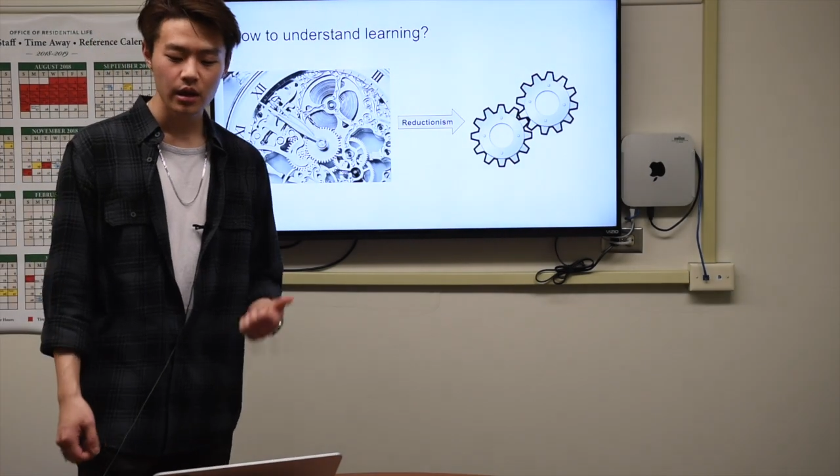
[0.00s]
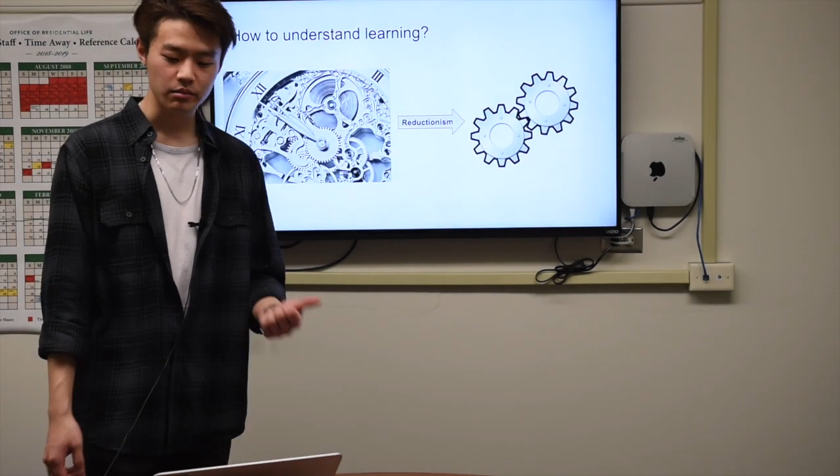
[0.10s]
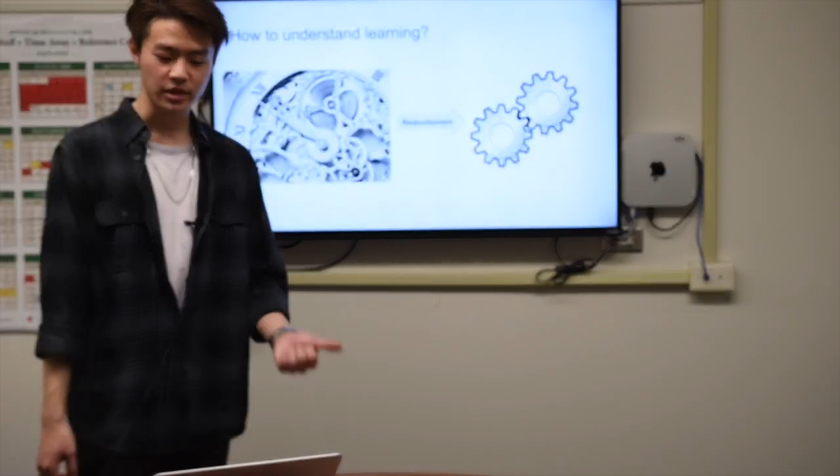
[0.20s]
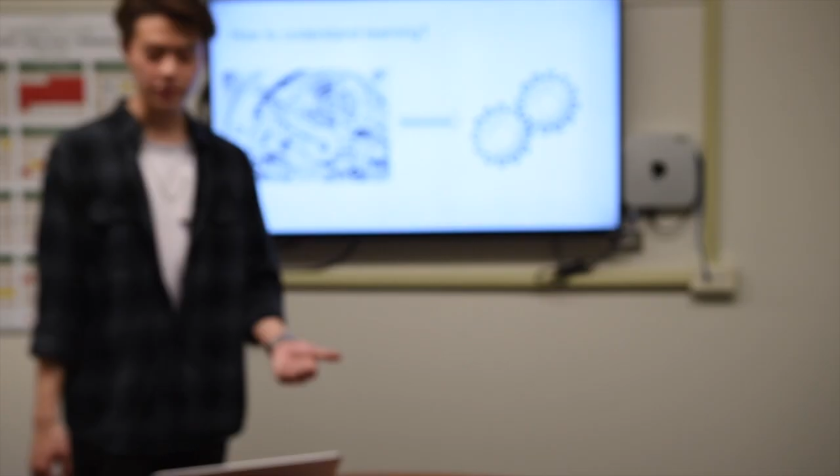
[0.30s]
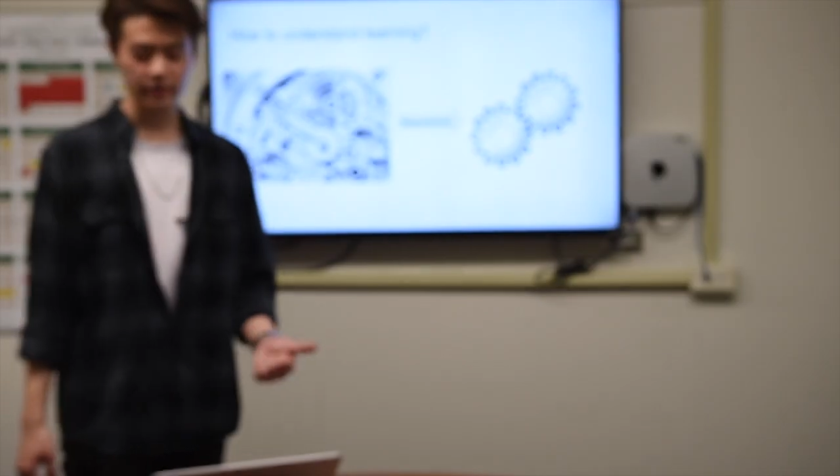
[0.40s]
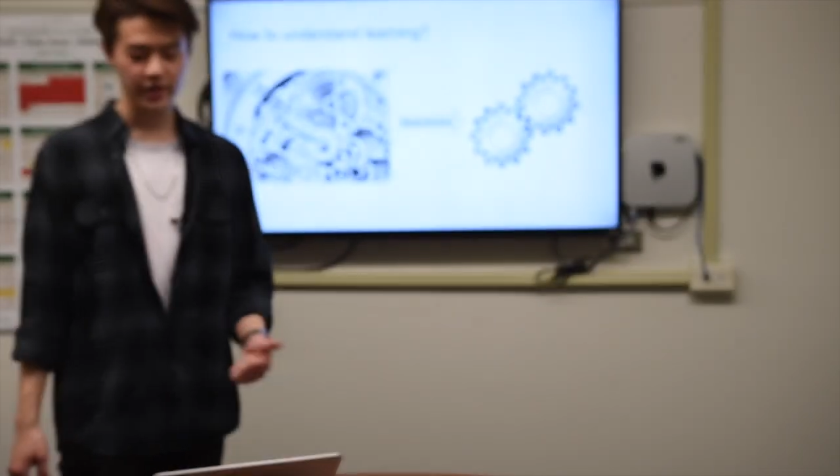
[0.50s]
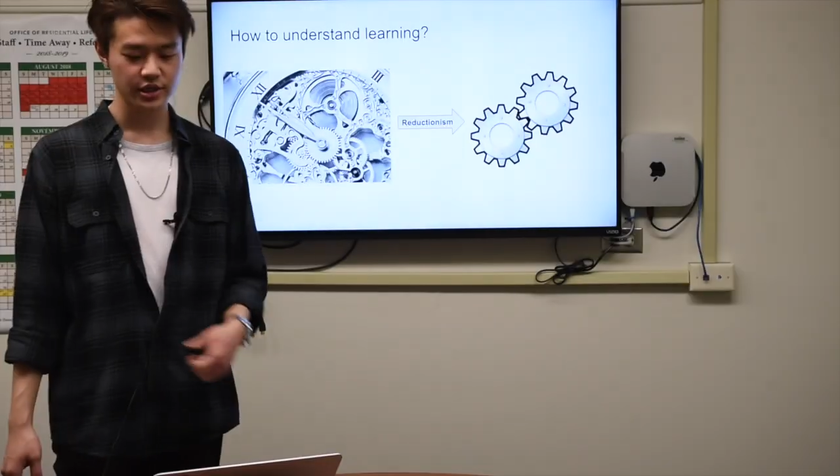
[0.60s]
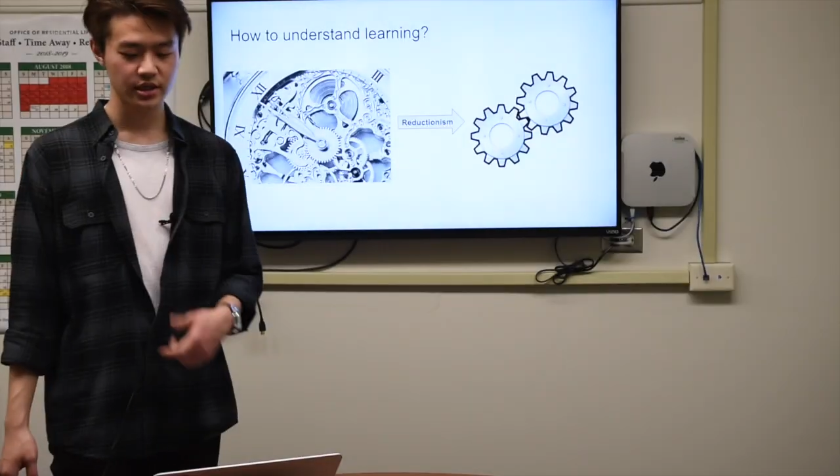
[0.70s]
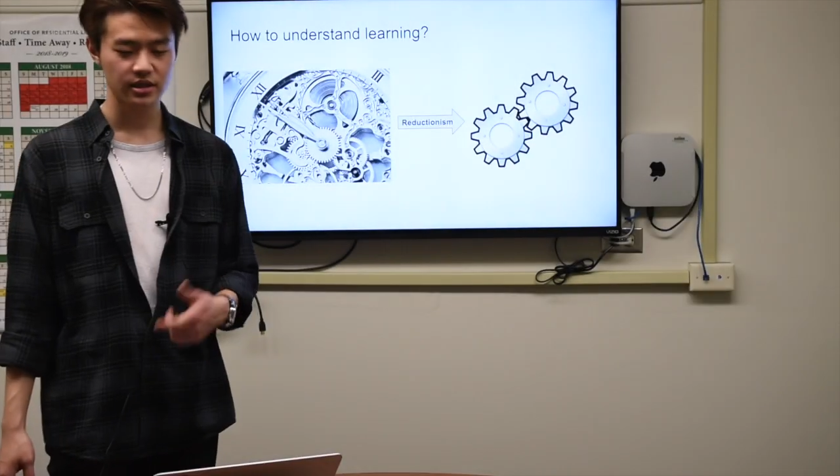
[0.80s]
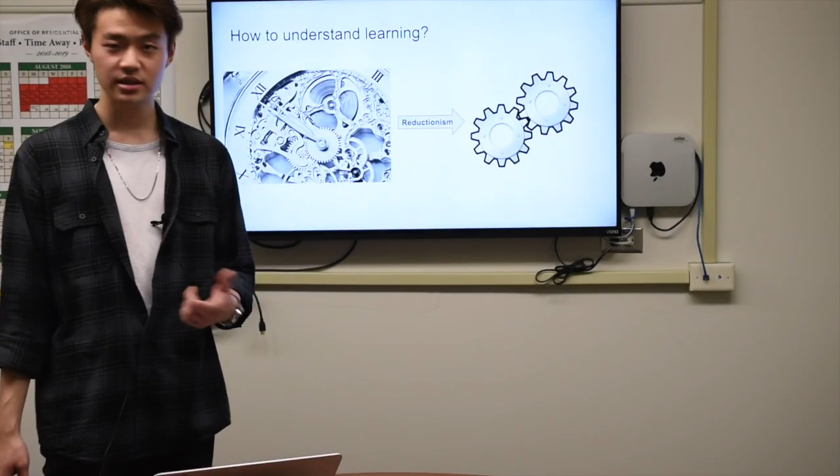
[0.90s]

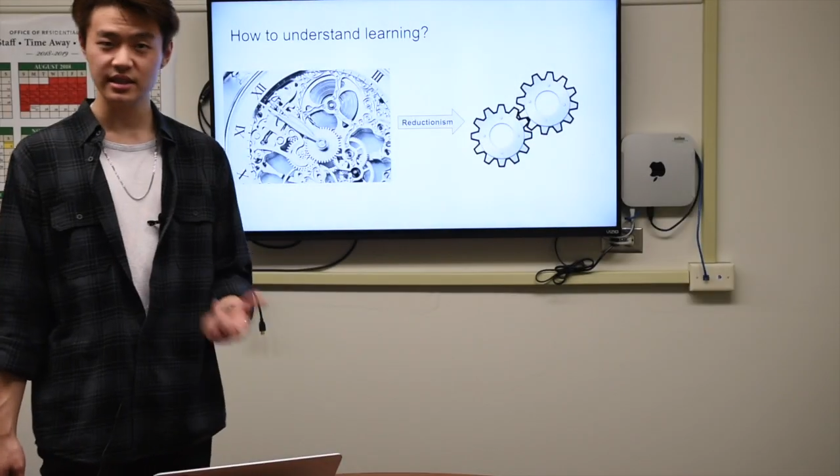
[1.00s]
Habituation,